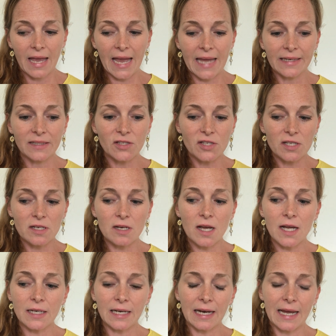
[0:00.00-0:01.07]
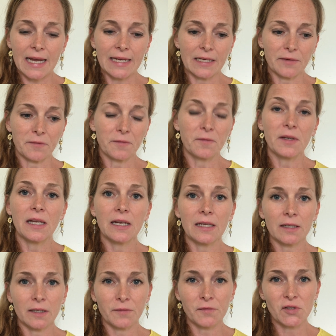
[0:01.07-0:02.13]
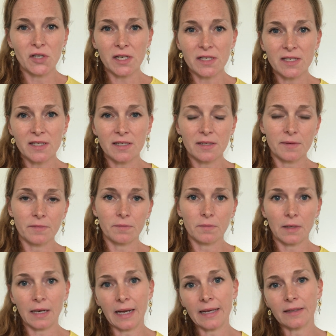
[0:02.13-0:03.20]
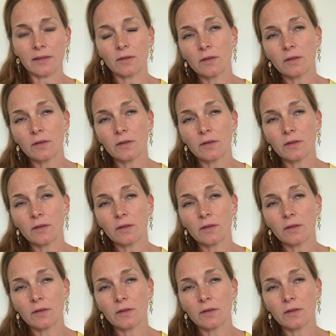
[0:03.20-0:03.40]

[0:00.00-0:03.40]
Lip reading: And it's not like a feeling of just like,